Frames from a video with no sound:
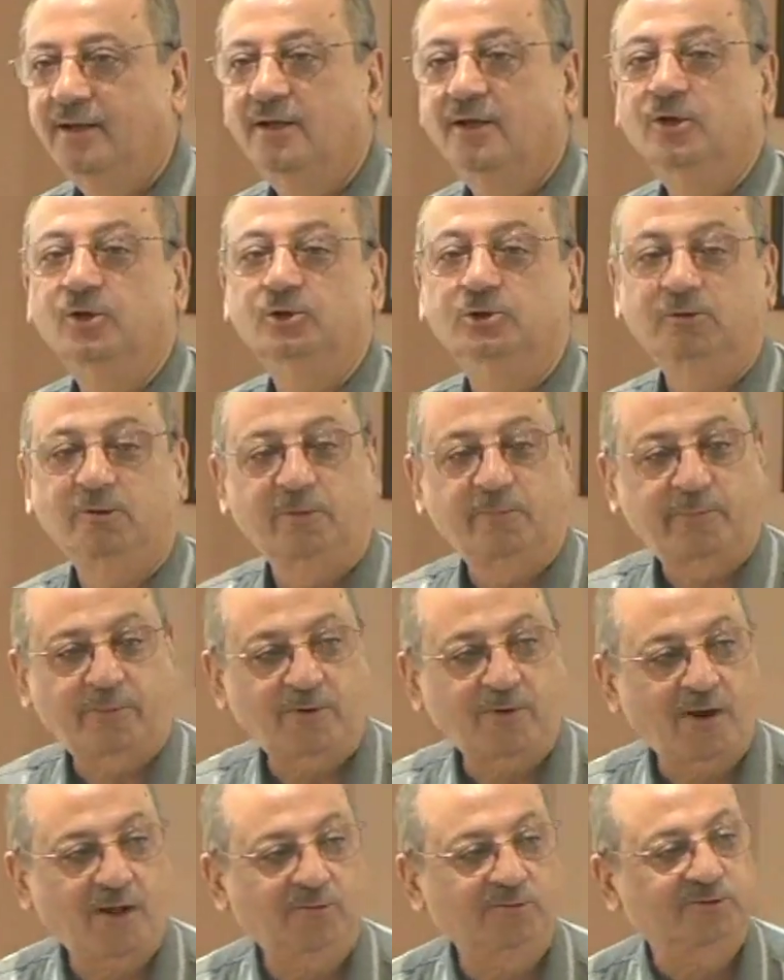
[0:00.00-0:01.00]
You will
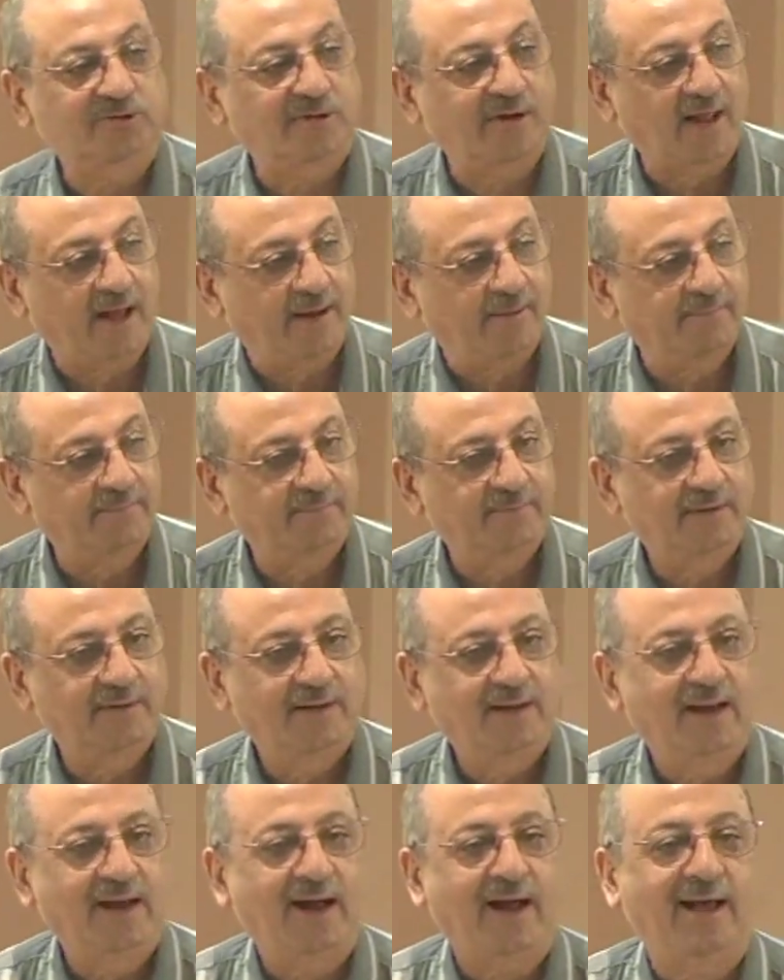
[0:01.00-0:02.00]
pronounce Lam.
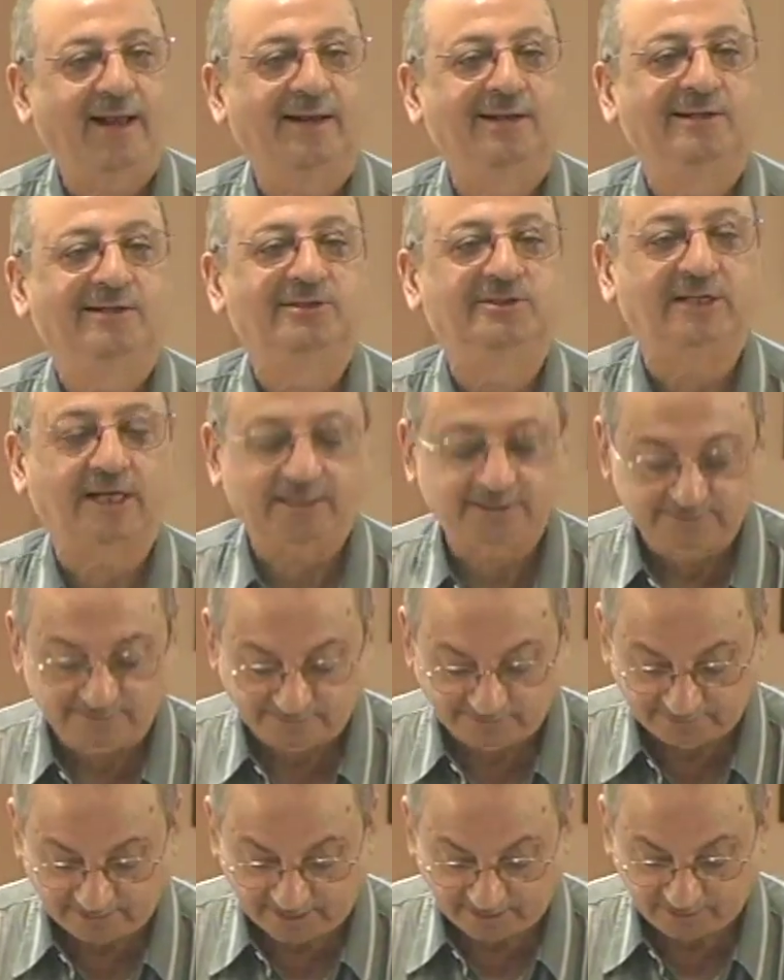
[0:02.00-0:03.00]

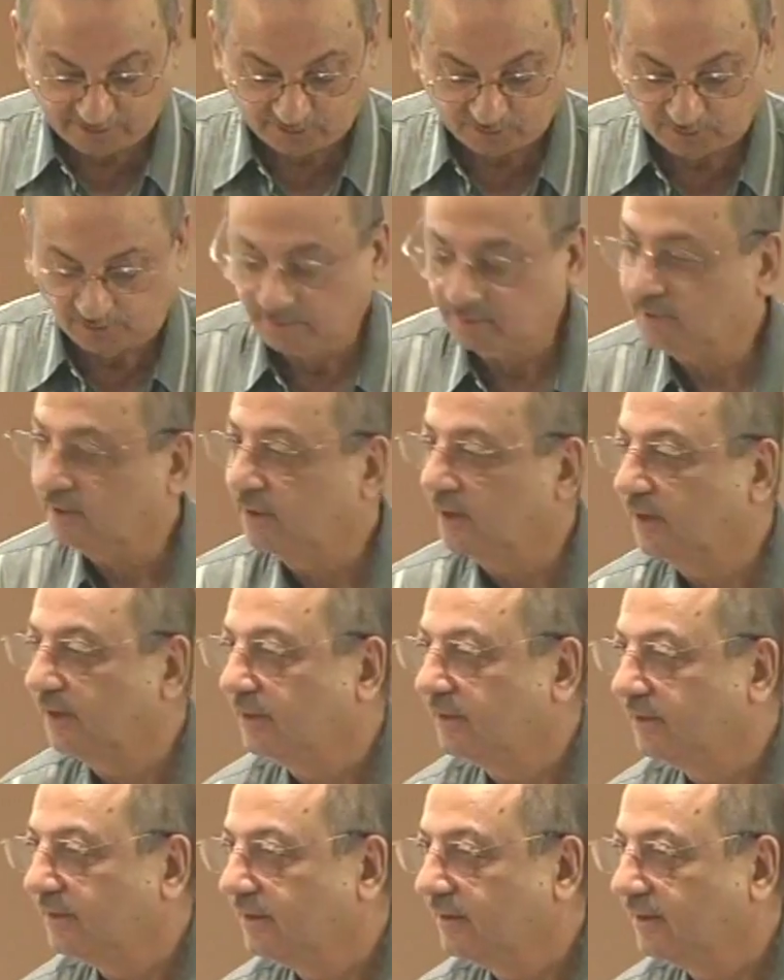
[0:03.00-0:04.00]
Al-Jannatu,
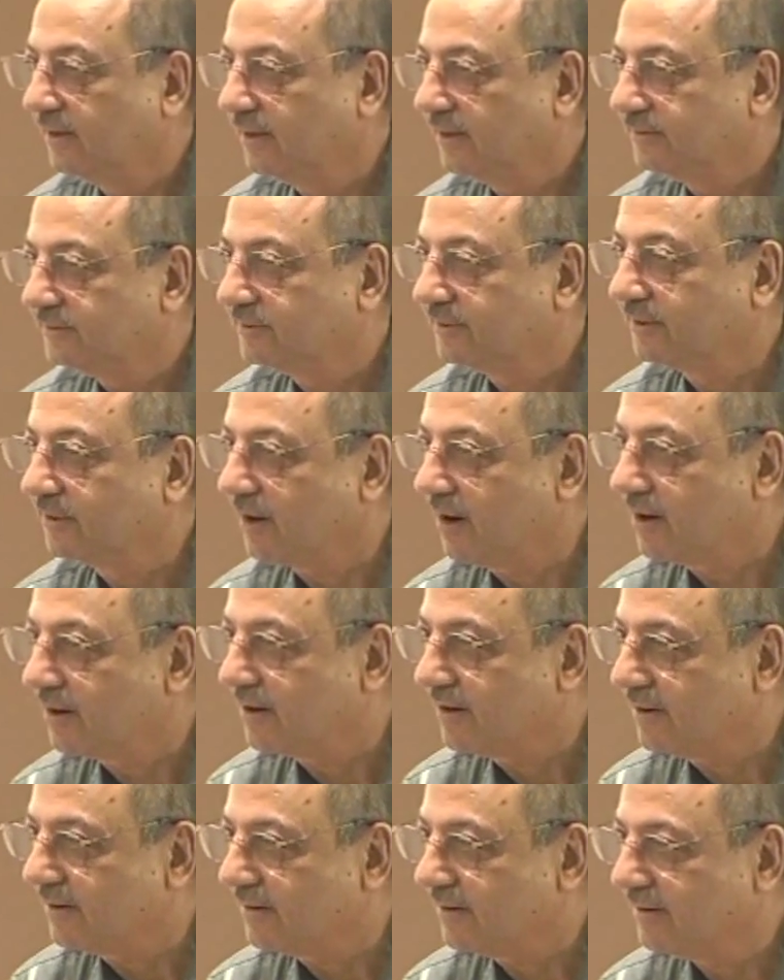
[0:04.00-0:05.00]
the
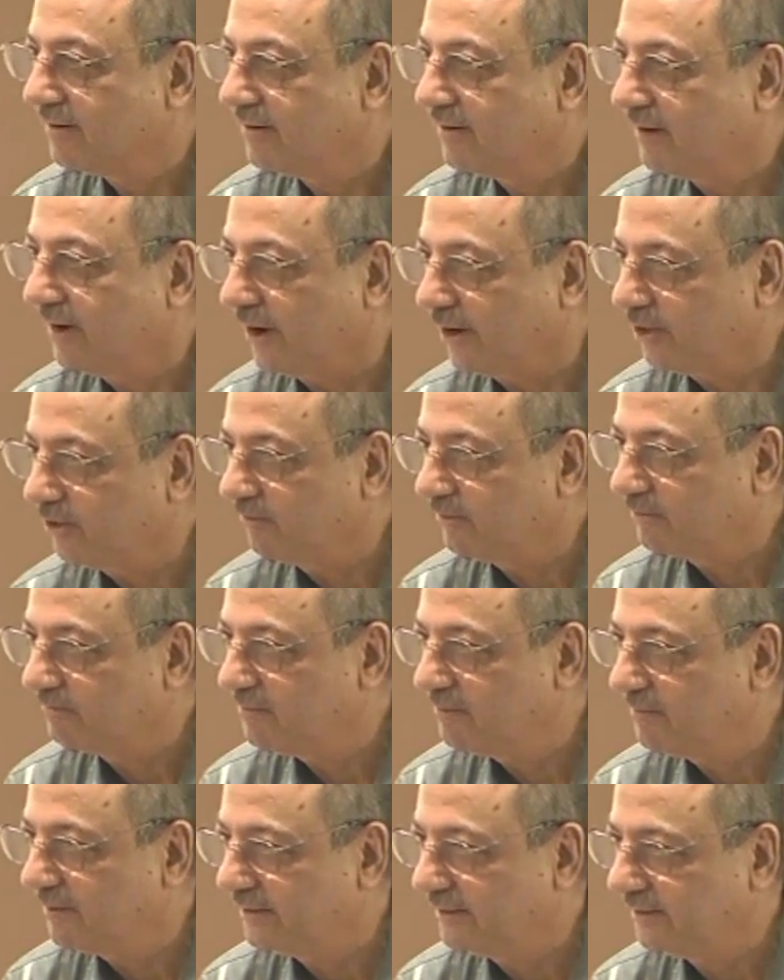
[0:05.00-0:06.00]
garden. Are you with
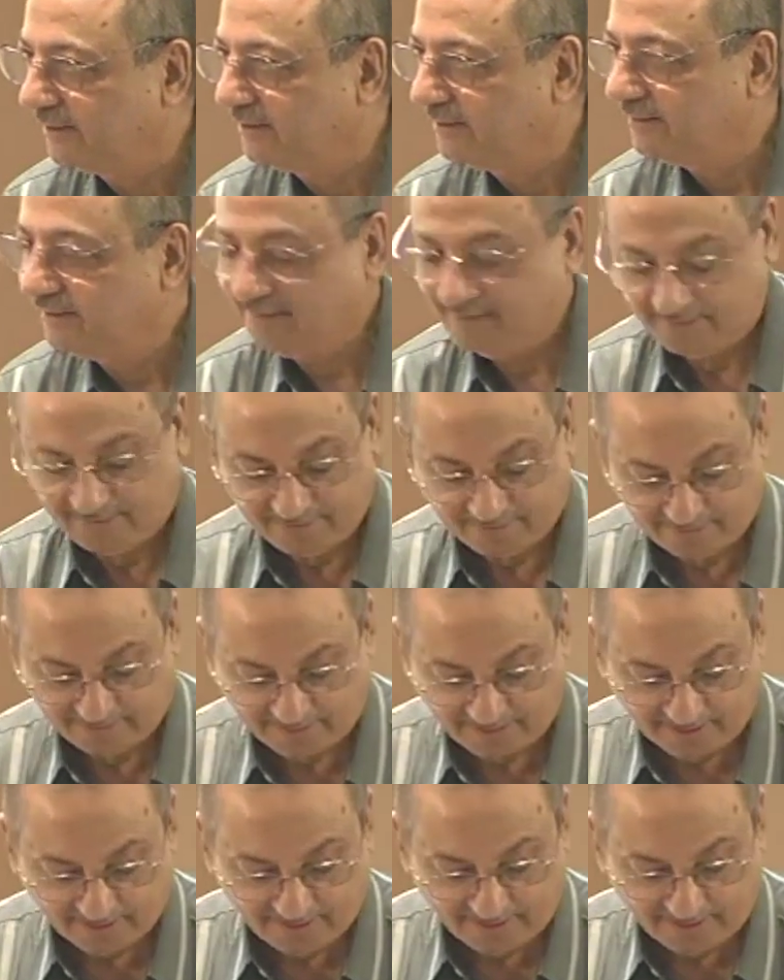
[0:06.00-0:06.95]
me, brother? Okay.